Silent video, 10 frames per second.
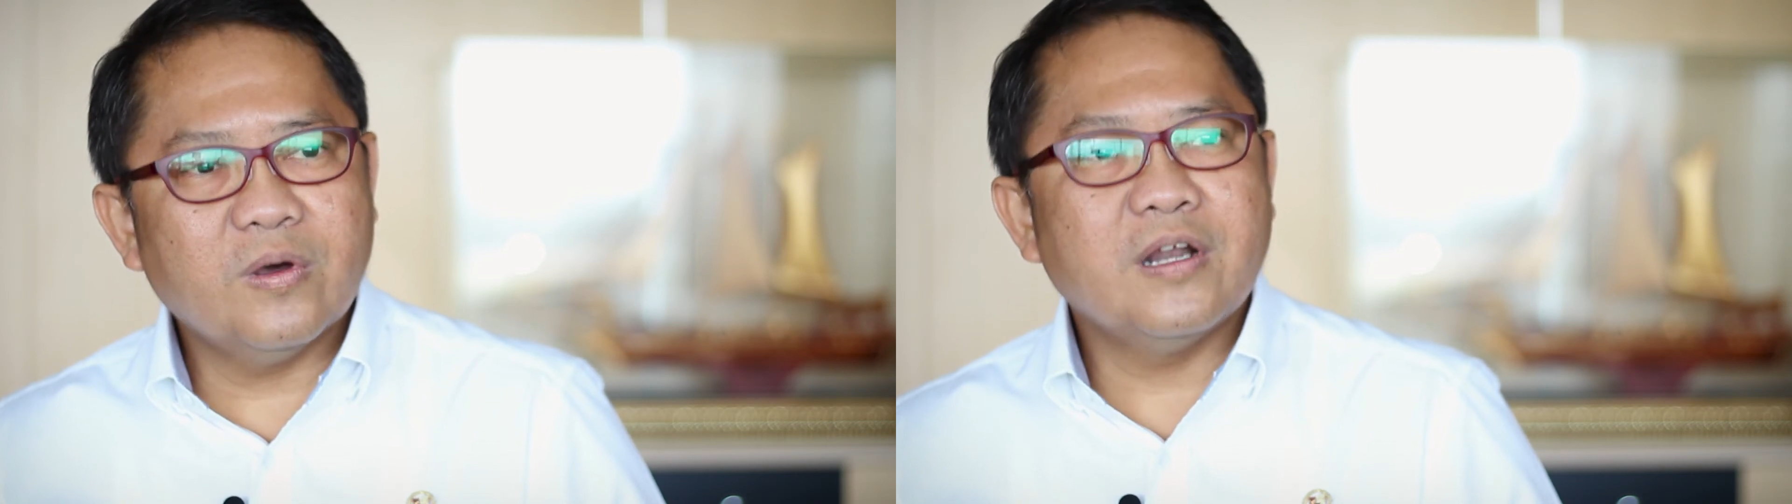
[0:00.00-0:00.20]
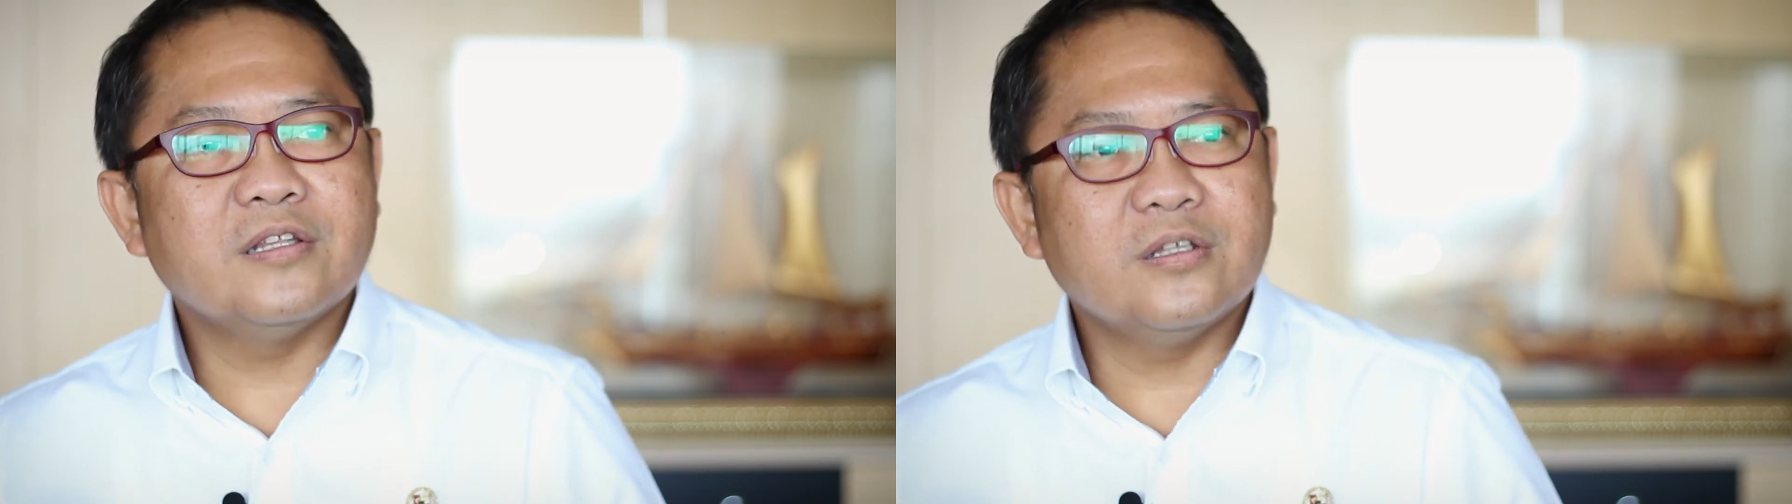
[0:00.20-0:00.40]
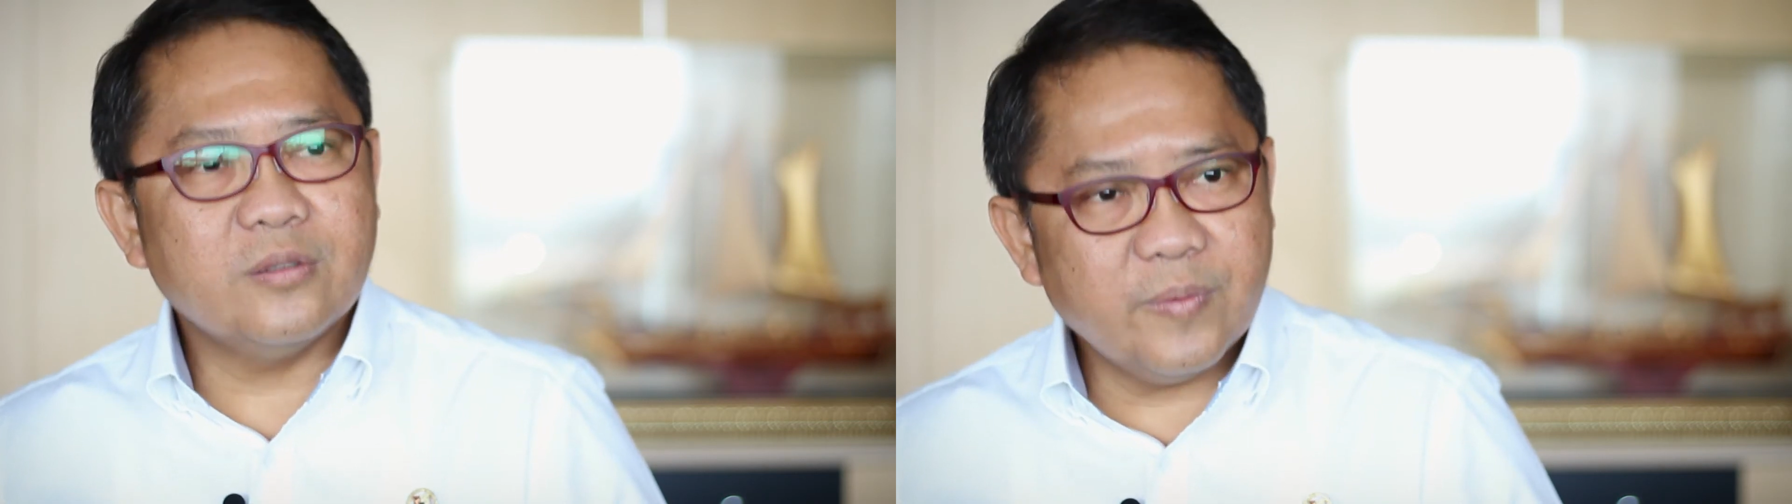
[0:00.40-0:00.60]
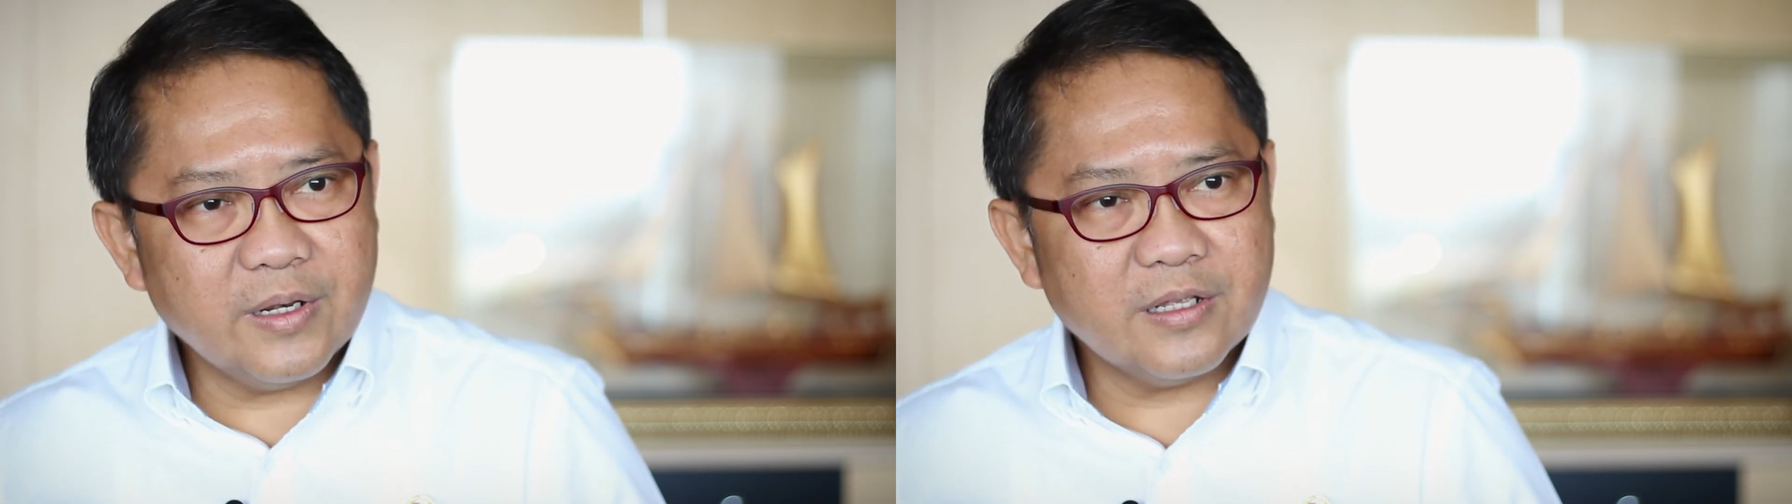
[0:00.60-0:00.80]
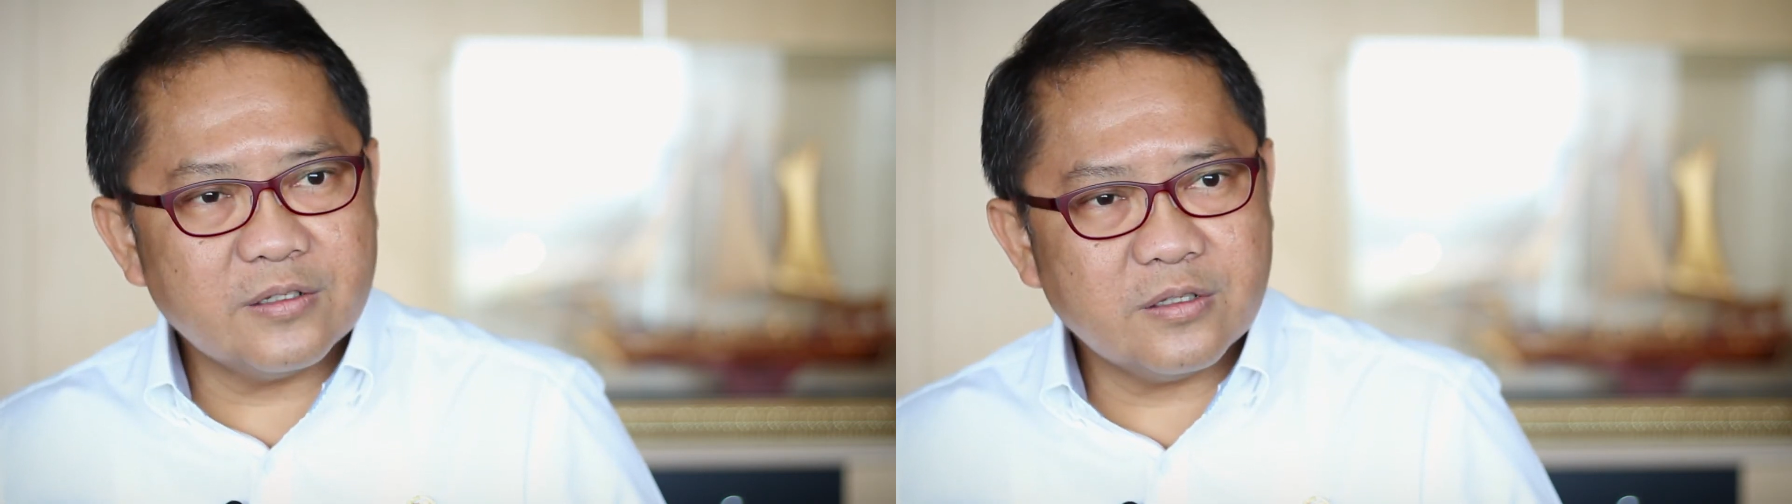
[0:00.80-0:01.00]
130
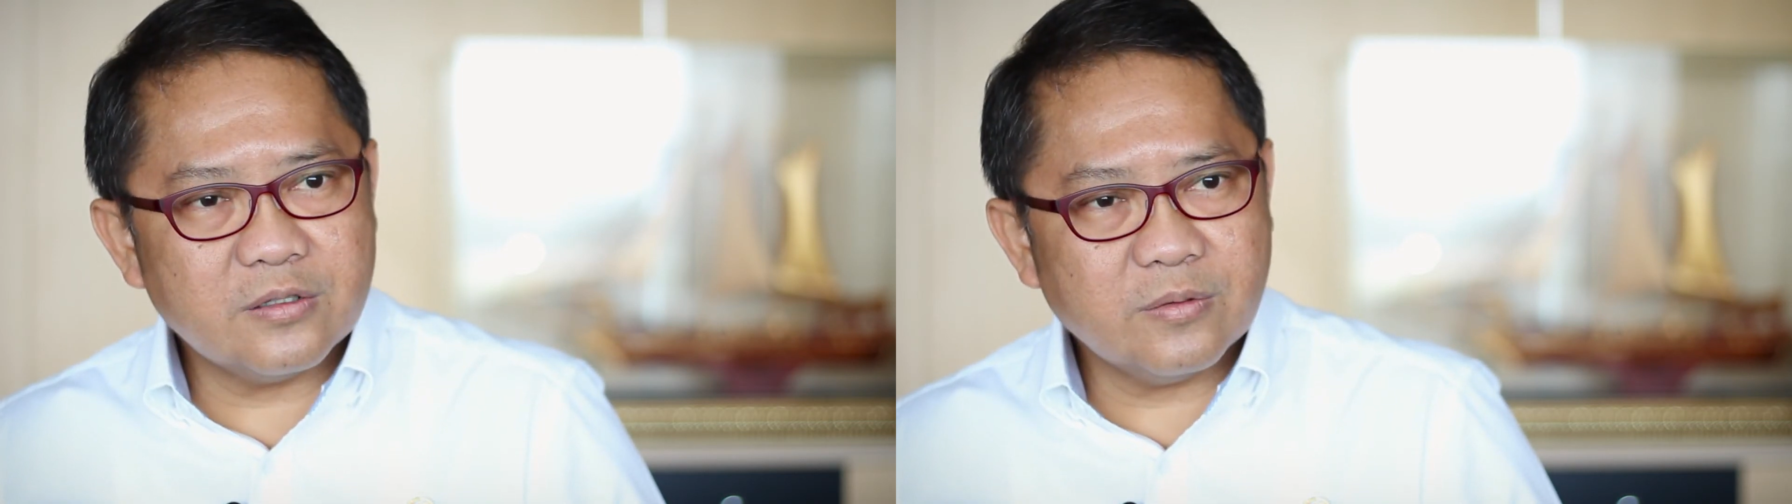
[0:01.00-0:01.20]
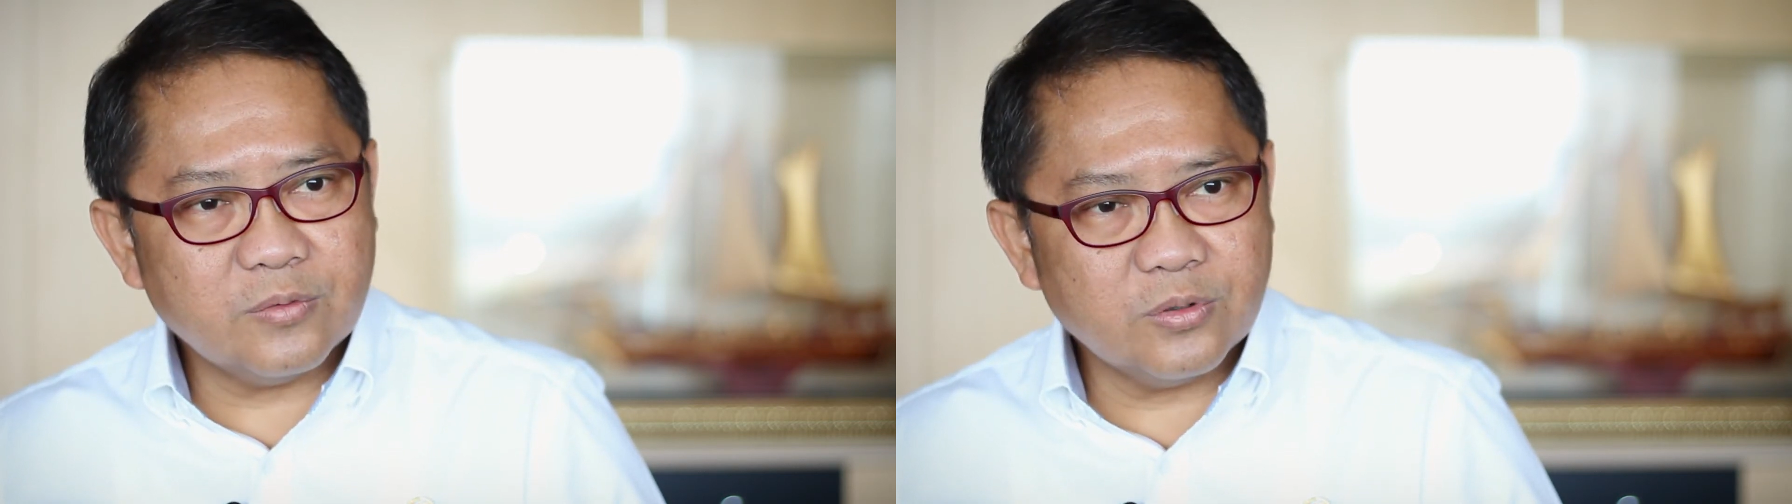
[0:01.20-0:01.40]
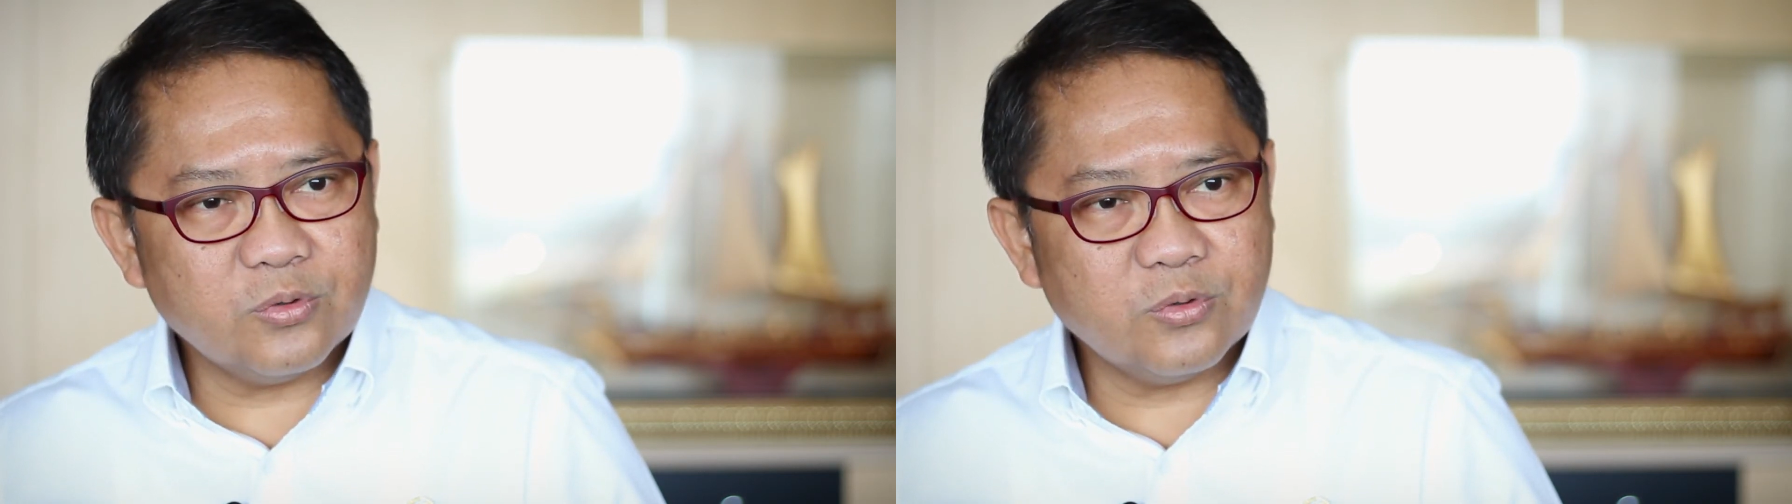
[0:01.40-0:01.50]
billion to